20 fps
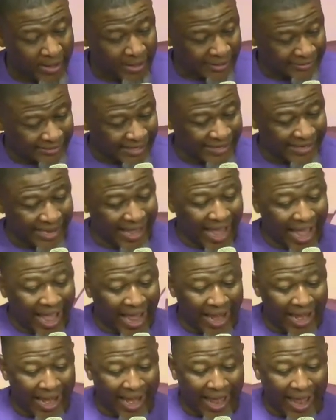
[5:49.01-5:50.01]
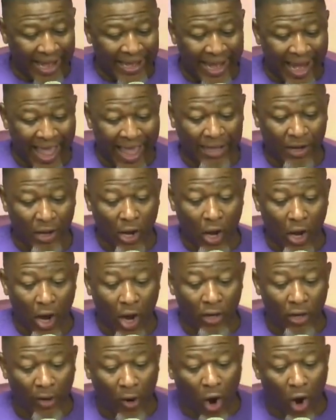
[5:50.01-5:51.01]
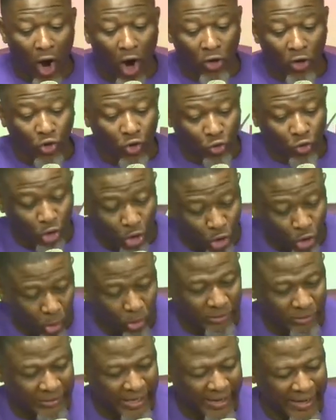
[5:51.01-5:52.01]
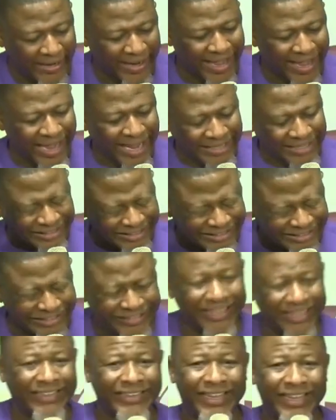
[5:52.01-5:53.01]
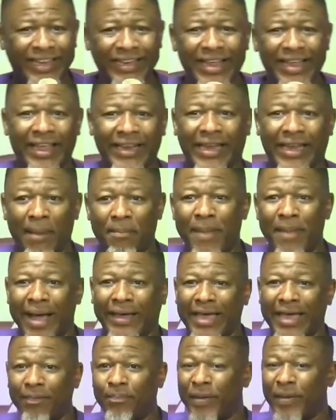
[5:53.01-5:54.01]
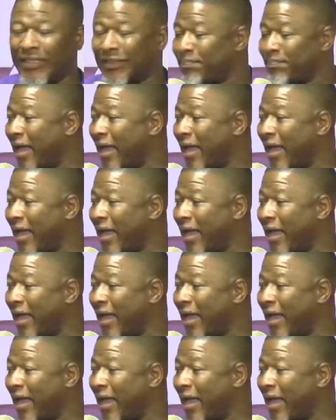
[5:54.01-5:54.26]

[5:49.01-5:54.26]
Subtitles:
He said, they are like unto children sitting in the marketplace.